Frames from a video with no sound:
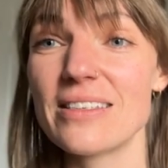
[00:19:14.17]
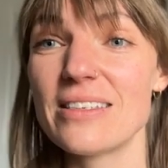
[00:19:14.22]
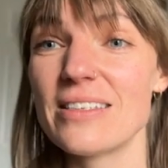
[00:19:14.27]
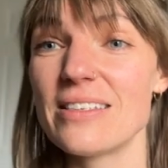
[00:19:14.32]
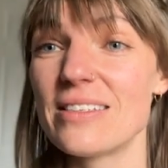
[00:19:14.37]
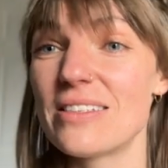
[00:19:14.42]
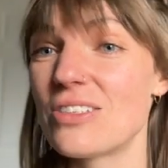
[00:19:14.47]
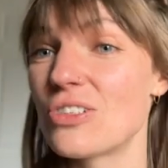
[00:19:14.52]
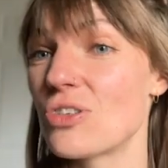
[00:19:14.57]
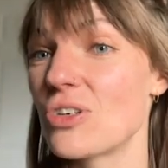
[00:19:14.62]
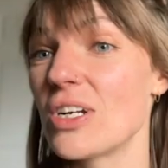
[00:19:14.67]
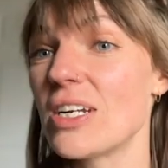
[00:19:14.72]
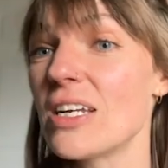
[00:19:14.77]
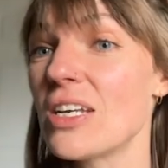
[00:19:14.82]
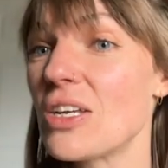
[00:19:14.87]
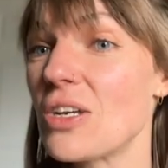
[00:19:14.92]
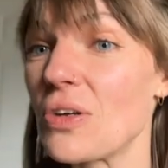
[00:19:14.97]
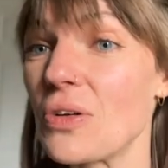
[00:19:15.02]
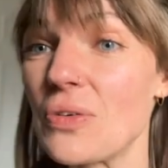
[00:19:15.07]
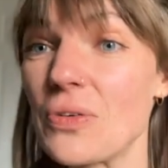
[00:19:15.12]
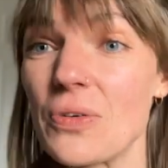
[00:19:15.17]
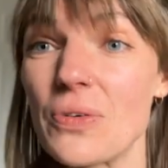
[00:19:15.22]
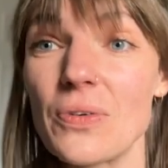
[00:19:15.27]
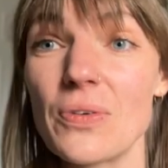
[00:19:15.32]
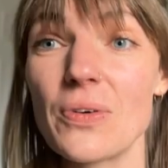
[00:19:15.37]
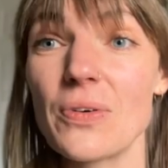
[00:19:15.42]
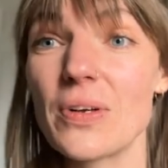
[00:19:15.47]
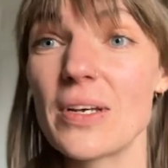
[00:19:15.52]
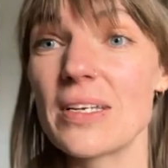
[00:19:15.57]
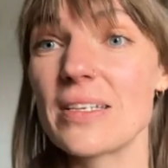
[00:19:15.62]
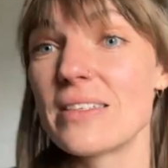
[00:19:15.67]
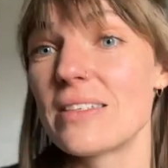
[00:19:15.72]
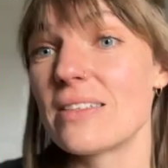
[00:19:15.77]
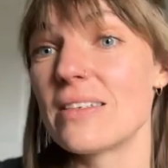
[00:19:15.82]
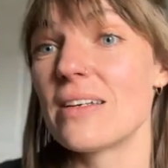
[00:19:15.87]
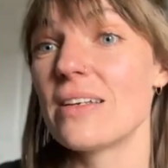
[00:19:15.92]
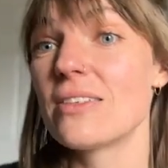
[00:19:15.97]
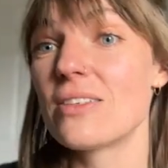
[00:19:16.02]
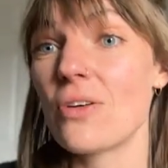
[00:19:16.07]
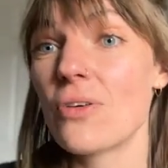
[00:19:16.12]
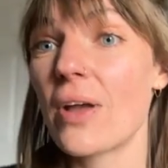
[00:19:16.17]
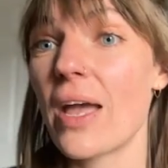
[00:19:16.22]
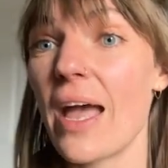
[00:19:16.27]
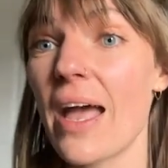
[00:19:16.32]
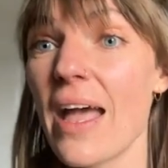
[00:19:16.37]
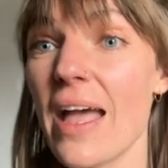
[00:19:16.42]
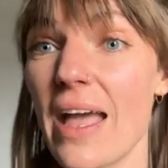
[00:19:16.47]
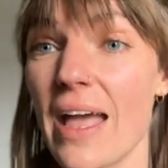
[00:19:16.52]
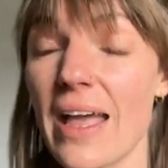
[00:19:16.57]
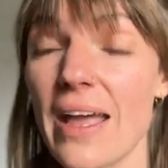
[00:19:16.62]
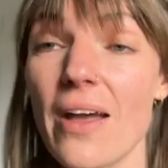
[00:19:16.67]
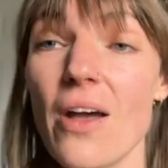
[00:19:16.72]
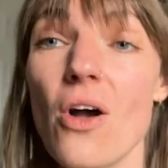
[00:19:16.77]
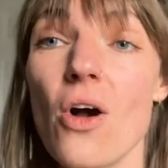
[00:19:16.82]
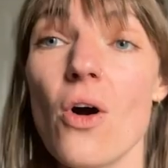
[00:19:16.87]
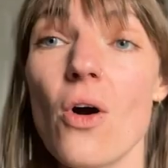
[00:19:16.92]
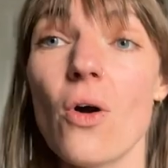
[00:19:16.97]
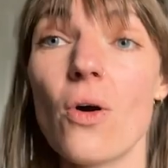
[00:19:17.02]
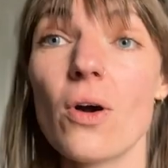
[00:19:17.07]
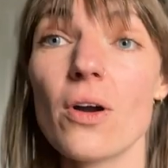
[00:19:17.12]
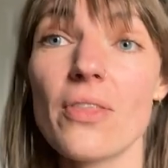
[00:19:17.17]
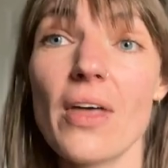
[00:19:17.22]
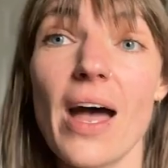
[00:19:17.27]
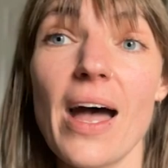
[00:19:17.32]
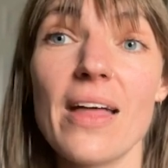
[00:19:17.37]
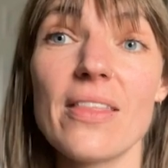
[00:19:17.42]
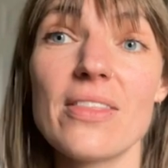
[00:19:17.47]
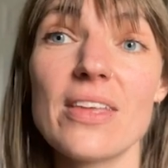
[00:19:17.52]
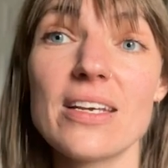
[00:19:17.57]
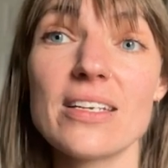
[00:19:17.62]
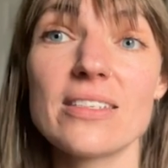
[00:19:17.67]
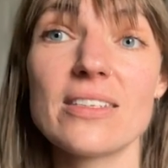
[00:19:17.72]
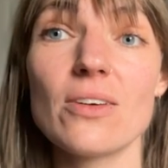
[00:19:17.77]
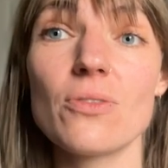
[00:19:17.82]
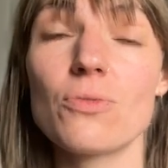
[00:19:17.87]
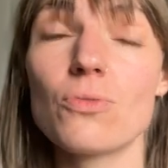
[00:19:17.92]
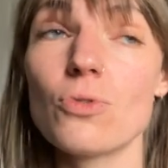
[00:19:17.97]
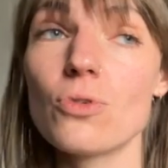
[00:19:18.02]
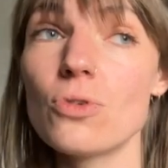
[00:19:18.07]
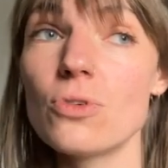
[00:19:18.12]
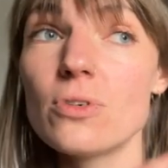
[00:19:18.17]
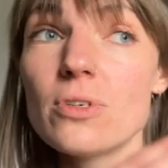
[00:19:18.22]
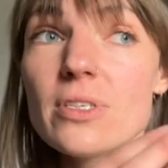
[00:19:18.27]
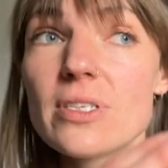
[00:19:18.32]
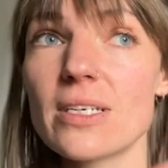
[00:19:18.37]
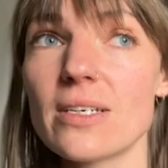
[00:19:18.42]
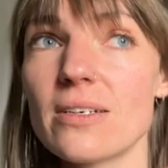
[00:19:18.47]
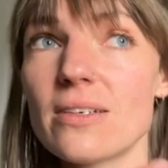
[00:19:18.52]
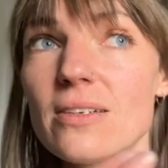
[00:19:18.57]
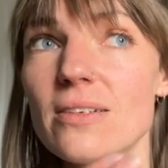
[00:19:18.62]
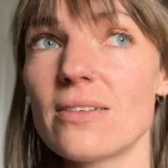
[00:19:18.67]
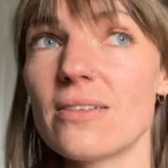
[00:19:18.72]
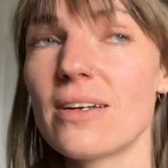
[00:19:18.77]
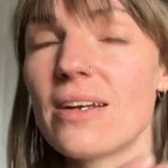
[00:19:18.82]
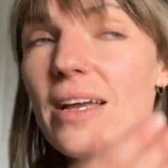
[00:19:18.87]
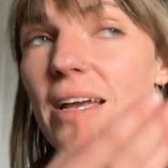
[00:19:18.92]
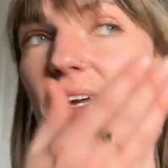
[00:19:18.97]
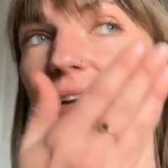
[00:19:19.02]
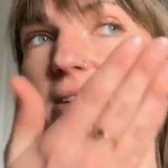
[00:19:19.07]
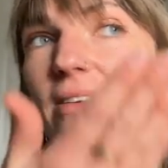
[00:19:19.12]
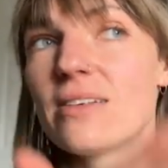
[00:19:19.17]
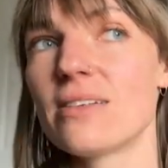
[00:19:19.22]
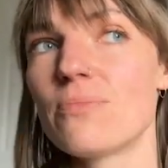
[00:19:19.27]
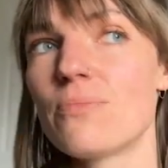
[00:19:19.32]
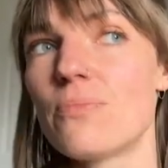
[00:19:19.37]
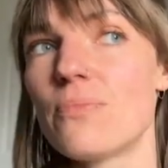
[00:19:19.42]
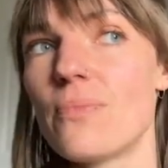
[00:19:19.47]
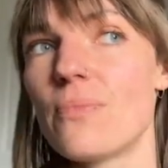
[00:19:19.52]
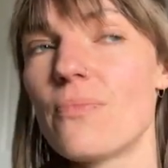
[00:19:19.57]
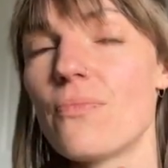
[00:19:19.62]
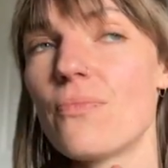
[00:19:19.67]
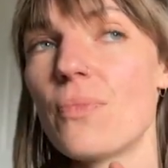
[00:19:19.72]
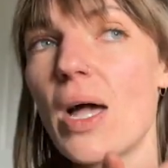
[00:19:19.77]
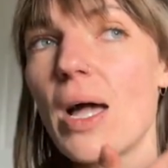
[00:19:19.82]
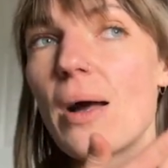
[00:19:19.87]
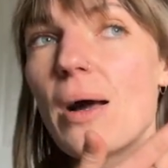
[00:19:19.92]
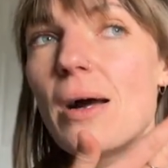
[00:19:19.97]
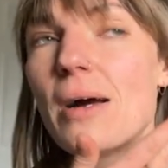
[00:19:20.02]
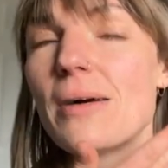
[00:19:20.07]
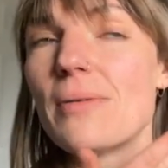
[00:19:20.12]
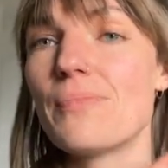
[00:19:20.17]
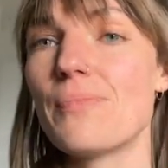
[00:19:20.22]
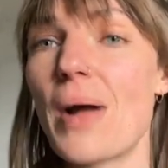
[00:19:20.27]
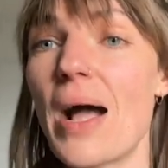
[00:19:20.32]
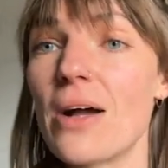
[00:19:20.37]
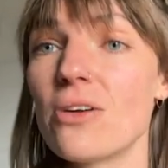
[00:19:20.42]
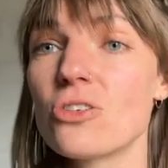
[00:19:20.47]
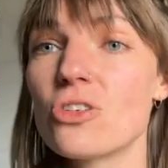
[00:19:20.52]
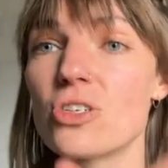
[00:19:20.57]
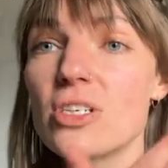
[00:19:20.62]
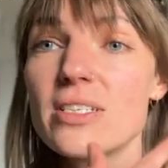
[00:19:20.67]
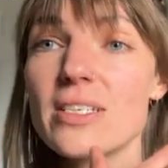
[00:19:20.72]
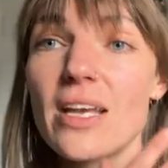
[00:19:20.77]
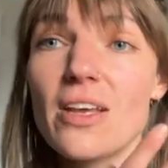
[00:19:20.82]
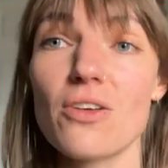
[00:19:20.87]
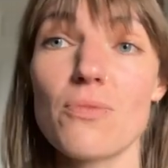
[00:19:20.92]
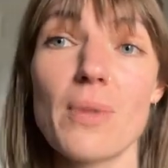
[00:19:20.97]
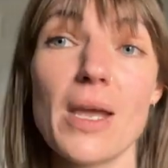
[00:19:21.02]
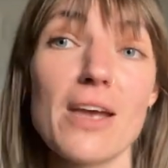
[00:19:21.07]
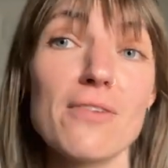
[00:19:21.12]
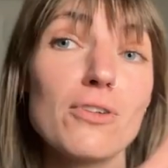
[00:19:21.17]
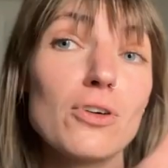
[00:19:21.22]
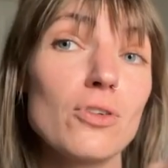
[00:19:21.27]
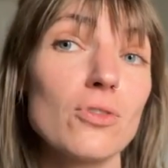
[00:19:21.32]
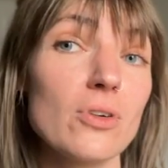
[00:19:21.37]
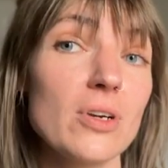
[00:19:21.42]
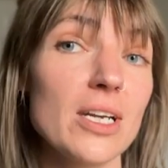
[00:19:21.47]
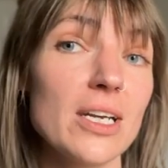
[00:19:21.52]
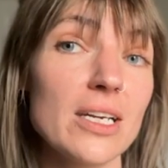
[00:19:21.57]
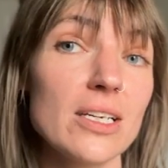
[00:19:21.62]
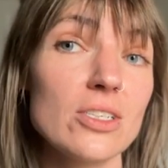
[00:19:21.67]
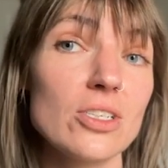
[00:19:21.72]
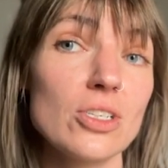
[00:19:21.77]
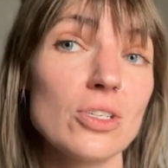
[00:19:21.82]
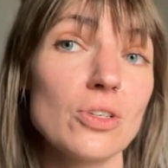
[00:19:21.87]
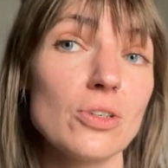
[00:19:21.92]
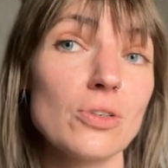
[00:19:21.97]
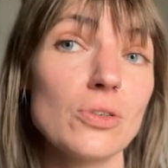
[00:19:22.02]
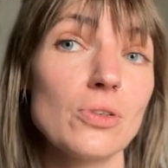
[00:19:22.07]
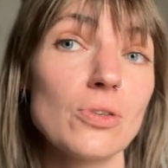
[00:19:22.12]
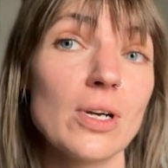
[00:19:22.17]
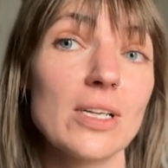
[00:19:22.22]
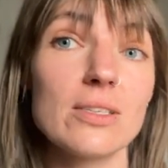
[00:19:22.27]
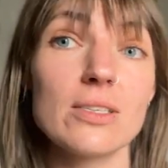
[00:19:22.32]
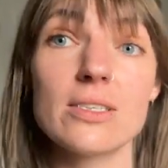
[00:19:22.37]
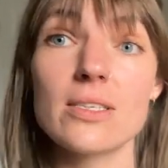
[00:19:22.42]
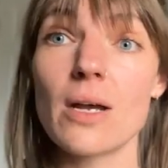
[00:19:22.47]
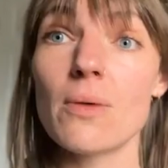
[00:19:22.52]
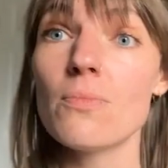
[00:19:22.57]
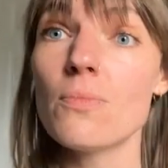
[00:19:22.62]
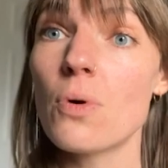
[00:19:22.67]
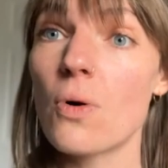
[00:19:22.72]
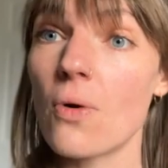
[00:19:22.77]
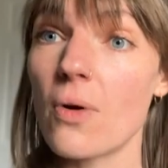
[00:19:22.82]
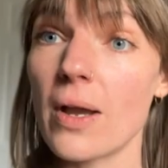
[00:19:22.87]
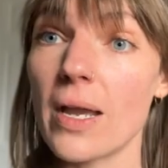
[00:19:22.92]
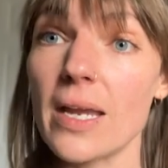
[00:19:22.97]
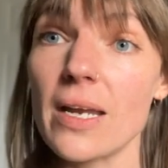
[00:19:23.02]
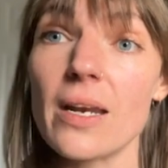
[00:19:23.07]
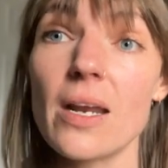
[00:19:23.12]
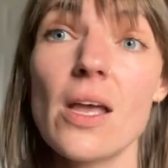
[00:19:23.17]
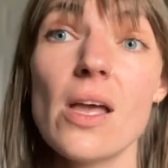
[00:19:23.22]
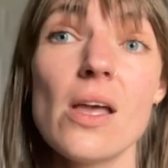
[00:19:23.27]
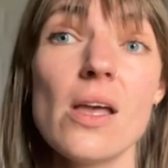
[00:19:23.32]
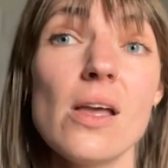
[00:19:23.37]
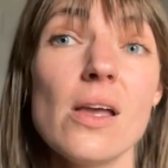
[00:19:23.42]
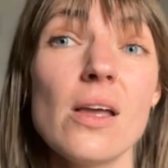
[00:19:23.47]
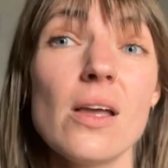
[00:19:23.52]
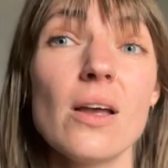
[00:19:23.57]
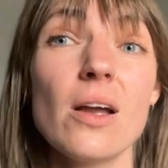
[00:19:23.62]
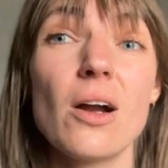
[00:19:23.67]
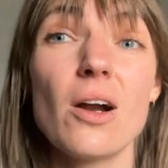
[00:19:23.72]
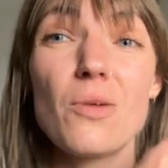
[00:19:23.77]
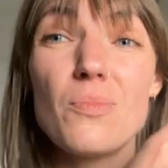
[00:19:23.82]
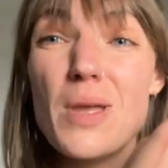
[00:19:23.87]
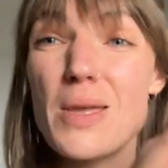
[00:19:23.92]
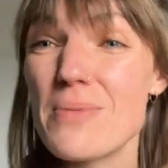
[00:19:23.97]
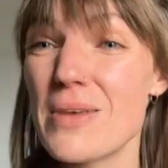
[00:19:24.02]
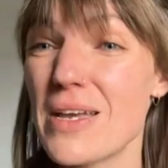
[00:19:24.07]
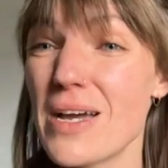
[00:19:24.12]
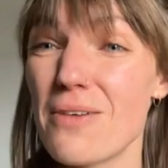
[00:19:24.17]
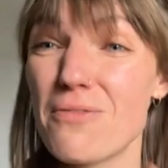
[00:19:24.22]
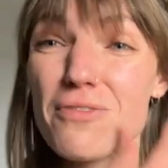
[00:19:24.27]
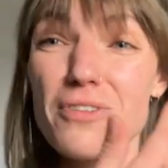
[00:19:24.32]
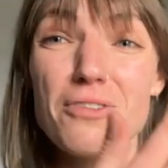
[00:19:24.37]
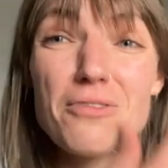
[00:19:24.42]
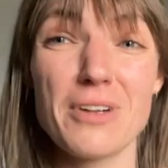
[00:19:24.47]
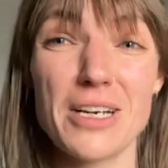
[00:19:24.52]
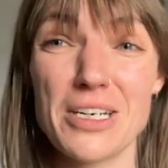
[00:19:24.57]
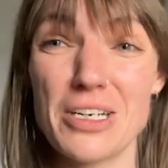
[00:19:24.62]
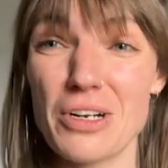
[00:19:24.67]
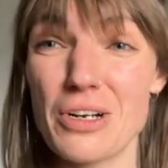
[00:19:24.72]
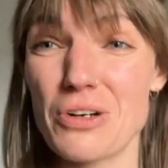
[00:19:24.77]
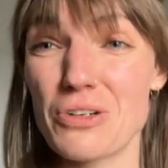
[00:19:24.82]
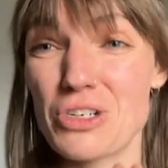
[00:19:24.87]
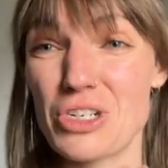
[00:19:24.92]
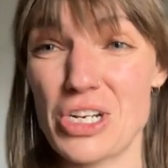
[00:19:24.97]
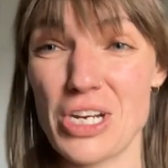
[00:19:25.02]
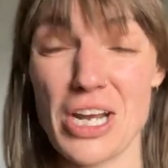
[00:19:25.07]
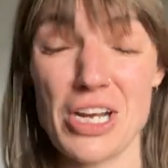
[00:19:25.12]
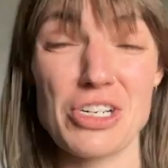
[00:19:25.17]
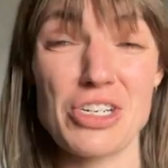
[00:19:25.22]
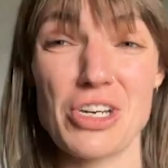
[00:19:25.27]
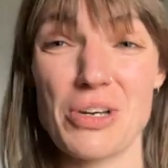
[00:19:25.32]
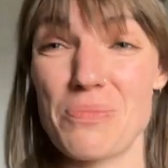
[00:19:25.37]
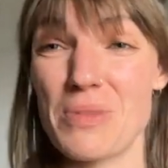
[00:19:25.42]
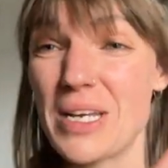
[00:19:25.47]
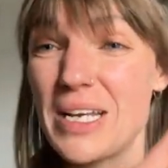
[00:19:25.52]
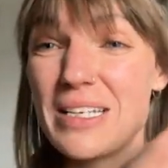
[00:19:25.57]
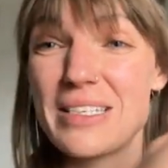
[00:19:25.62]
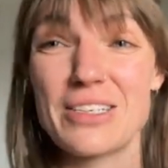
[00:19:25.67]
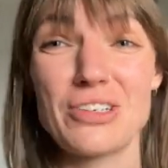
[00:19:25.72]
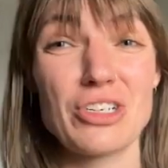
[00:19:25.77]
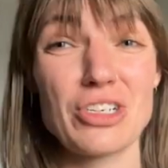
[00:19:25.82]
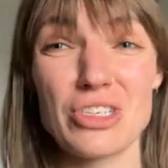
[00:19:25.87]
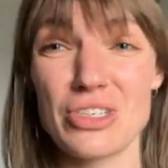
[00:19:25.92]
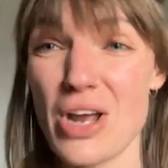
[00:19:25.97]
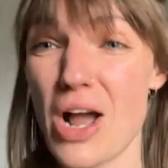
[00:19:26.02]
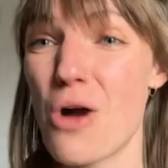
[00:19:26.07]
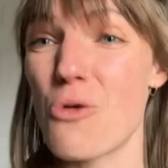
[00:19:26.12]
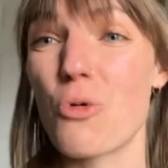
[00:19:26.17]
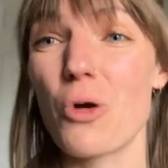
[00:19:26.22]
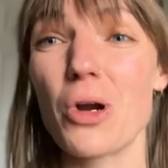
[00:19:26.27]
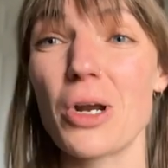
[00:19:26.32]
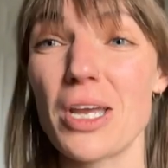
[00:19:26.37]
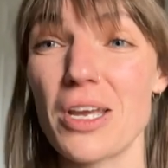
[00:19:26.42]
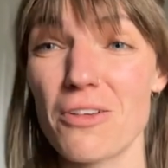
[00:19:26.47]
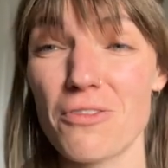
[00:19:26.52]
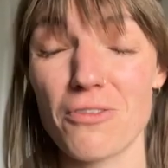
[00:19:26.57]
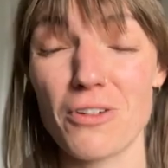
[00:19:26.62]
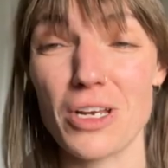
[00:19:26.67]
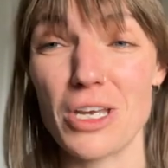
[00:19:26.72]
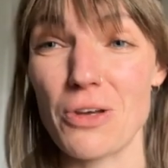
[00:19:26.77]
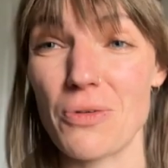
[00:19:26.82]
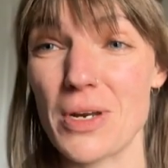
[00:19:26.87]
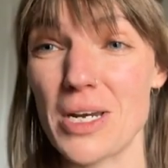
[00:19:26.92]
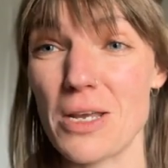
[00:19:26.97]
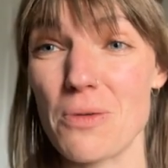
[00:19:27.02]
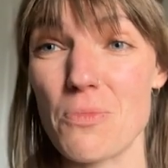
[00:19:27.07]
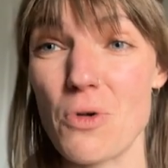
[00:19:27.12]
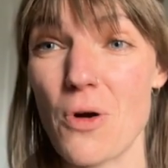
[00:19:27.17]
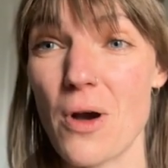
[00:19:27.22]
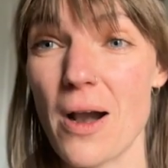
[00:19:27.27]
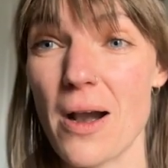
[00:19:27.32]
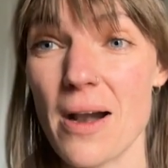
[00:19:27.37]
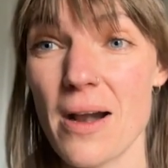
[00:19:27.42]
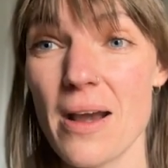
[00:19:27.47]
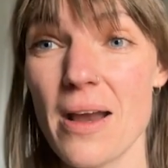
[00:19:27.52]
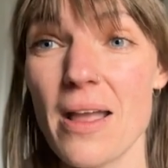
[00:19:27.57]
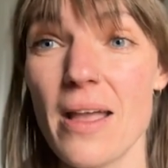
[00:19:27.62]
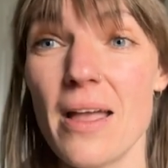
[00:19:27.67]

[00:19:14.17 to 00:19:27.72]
is treating you is okay, or that these rules and boundaries that you may have agreed to at some point or maybe up for renegotiation because they're just not working for you anymore.